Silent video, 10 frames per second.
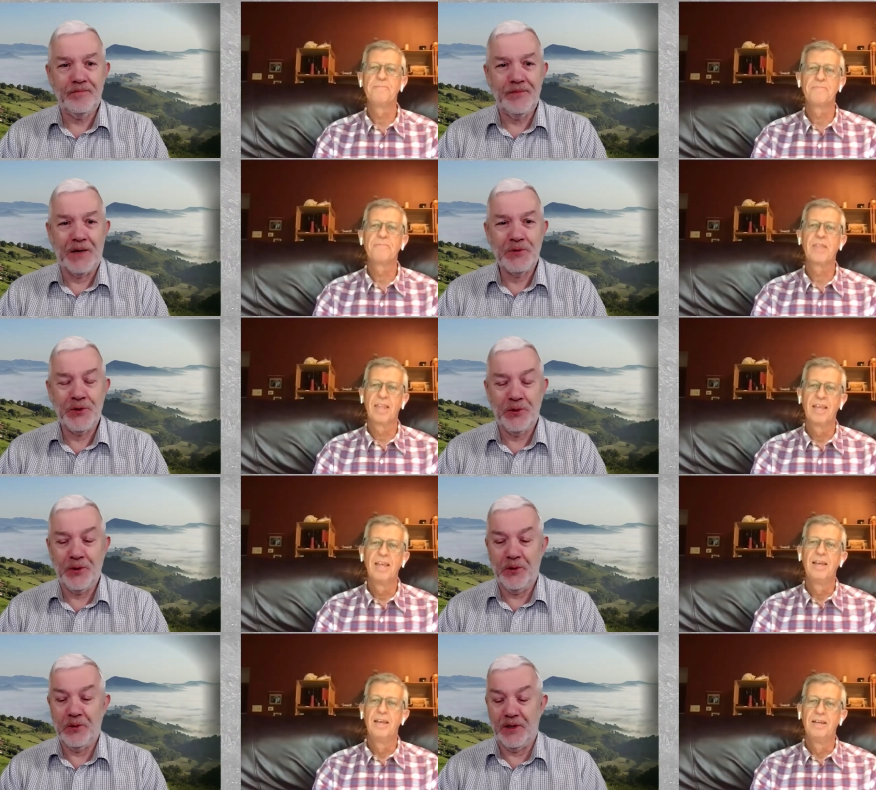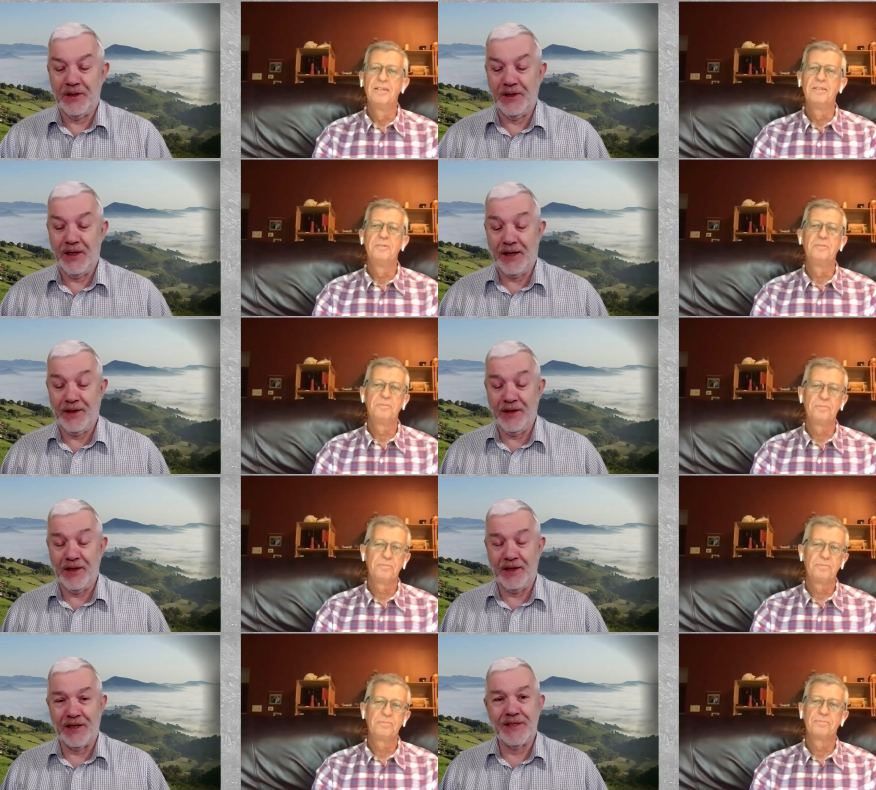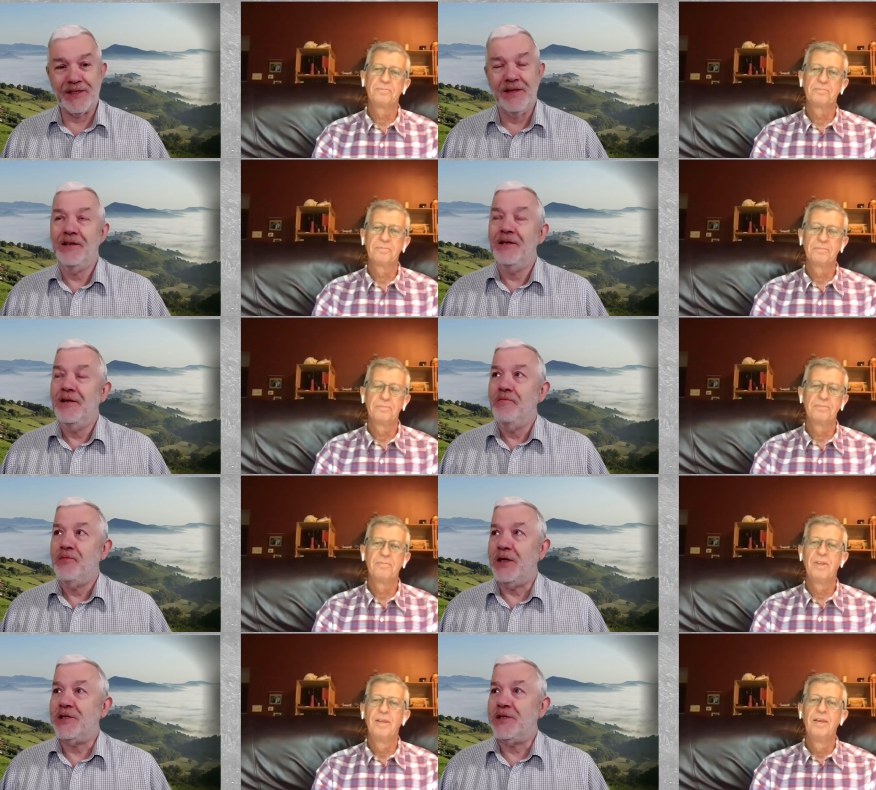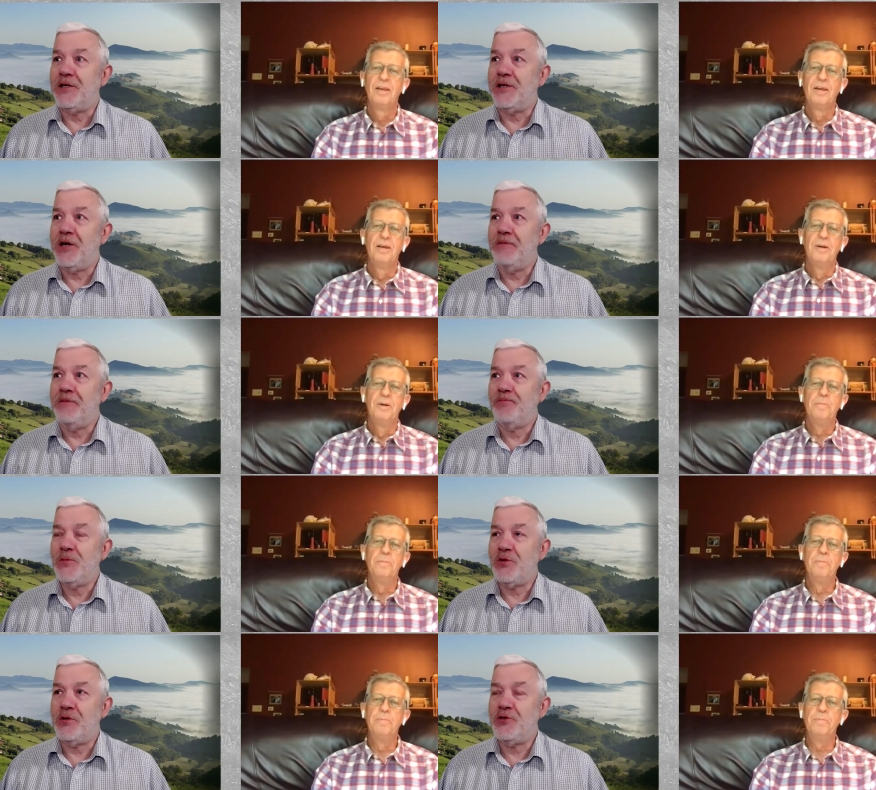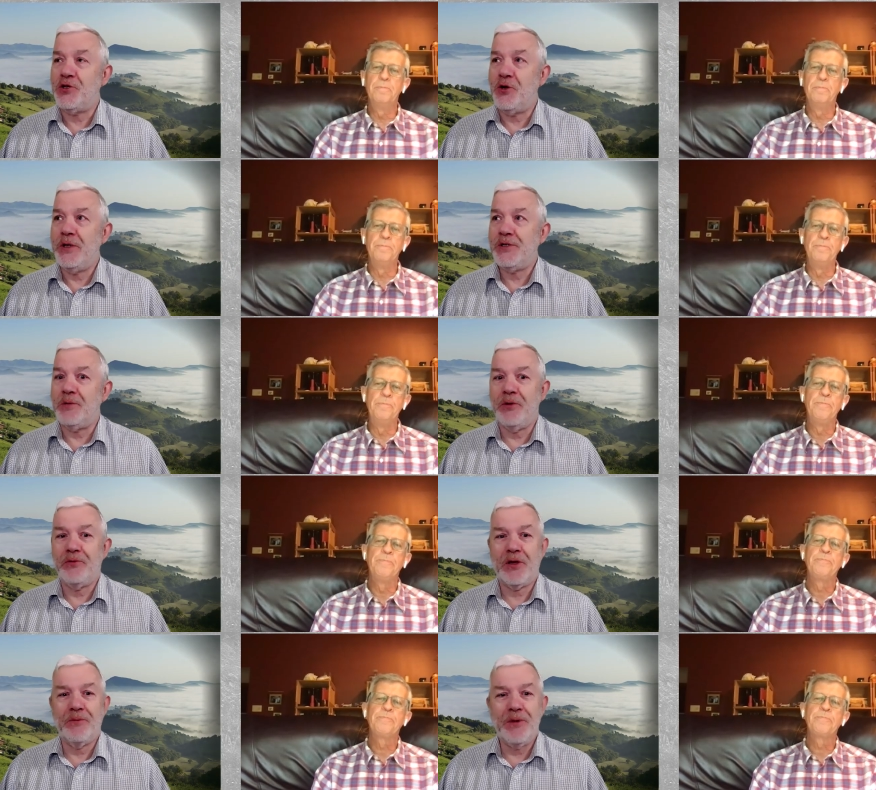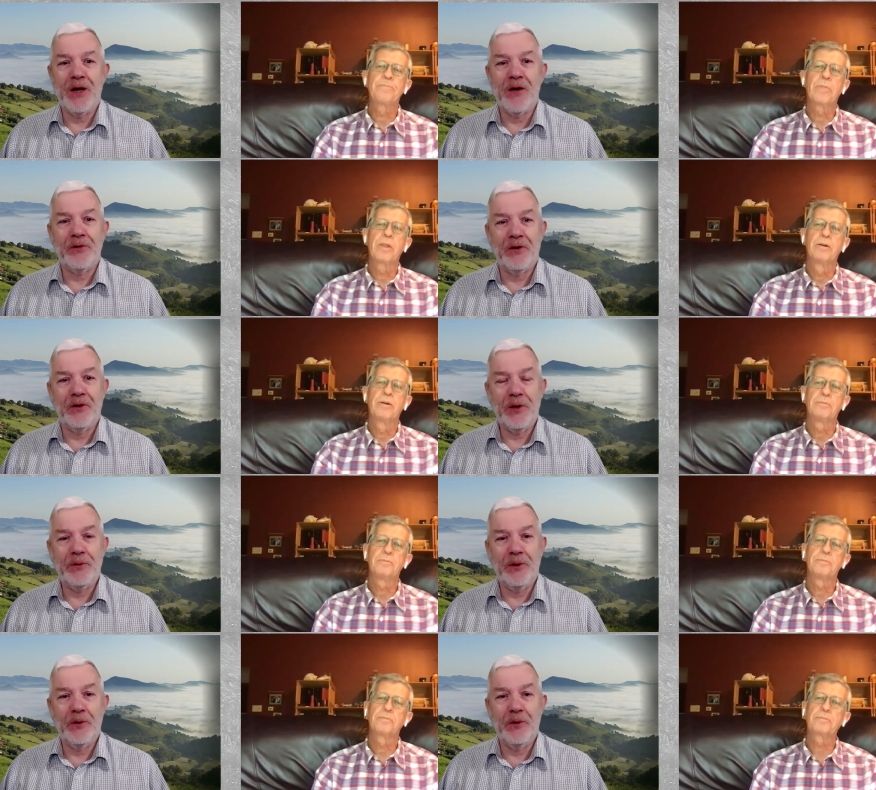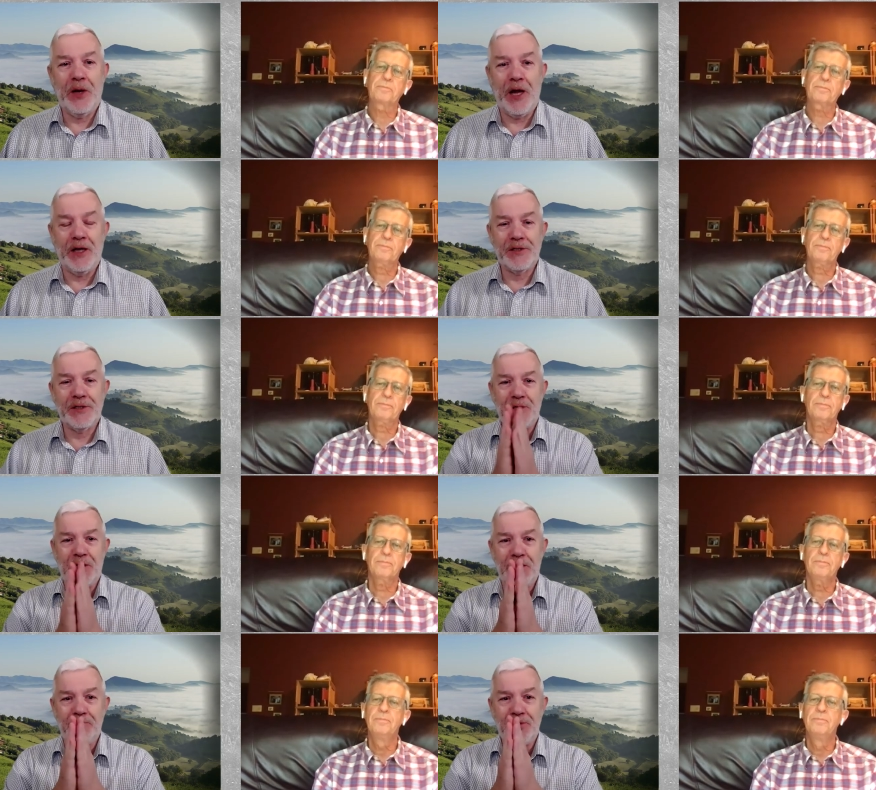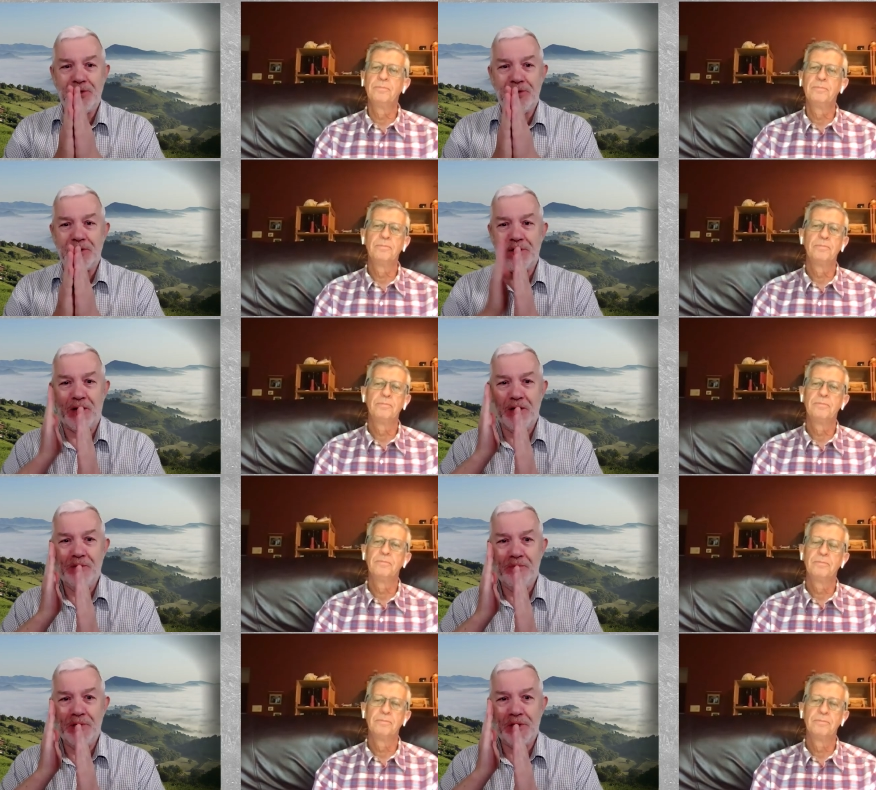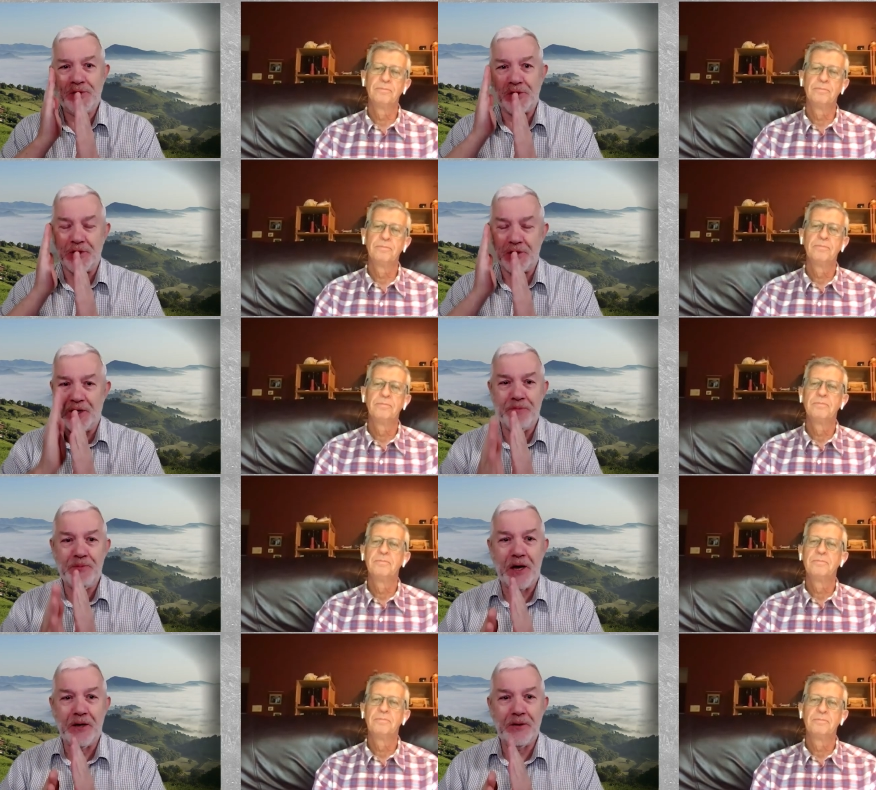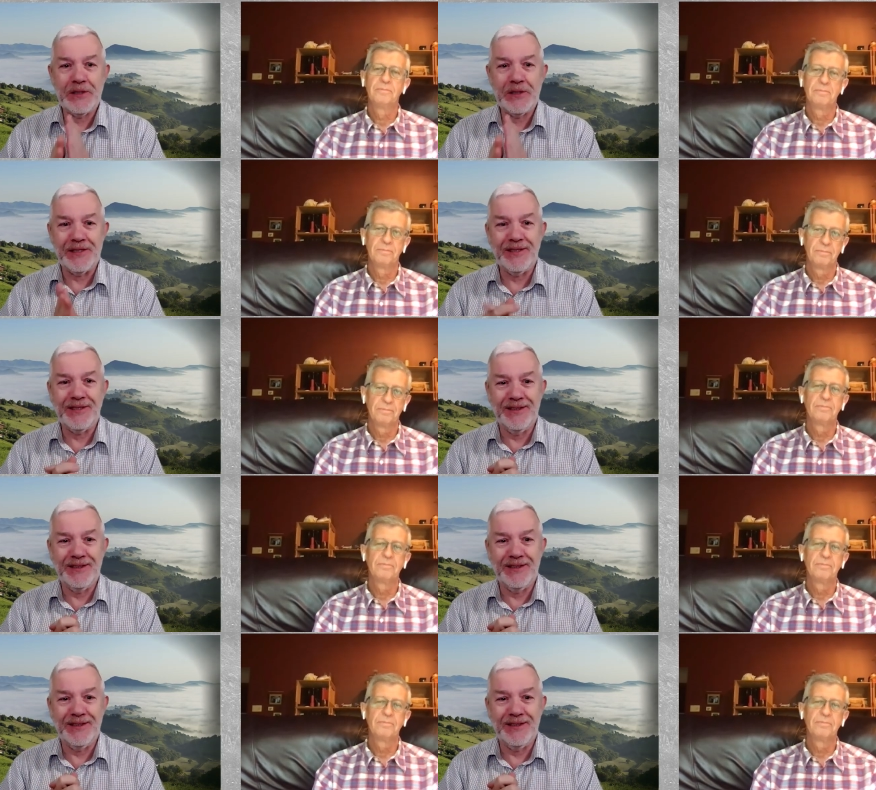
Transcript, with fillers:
Speaker 1: I'm sure you will. I, th- I think that's that's such a sort of truism of the Camino for a lot of people who are planning. Sometimes the time is just the time to go, isn't it?